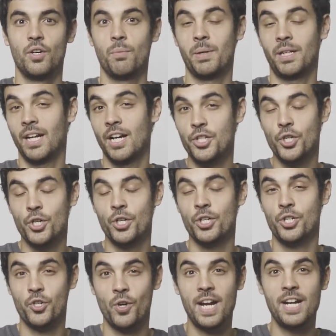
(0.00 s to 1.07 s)
Because you're a
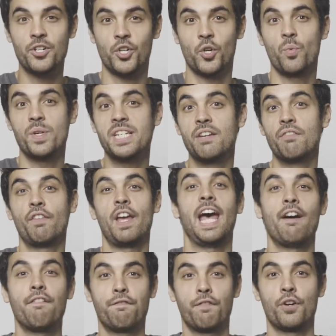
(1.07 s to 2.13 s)
stranger, we give
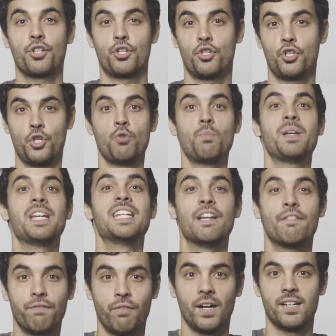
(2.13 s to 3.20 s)
effort to be
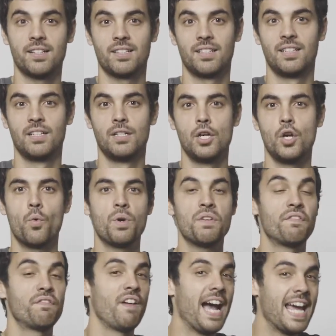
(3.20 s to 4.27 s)
different. We
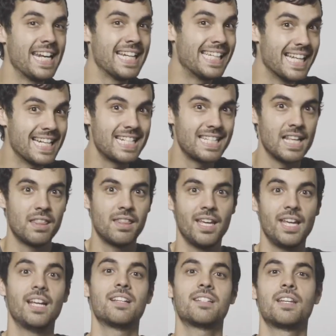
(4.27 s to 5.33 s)
fight against the
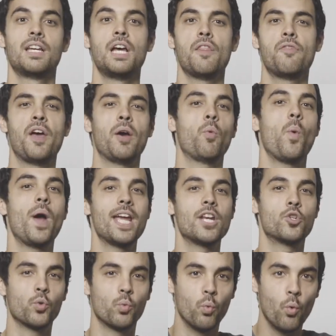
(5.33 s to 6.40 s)
things that
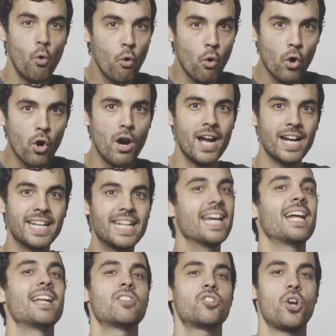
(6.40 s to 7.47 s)
wage war
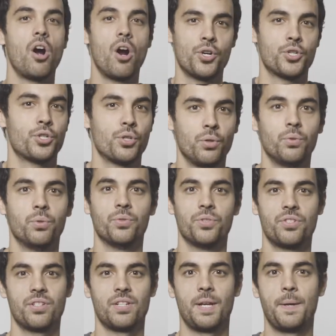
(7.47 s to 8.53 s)
against our
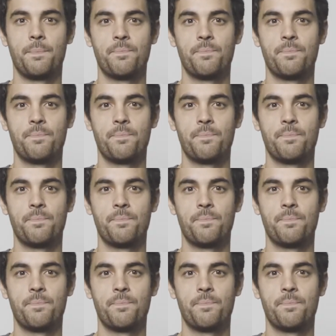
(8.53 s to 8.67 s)
souls.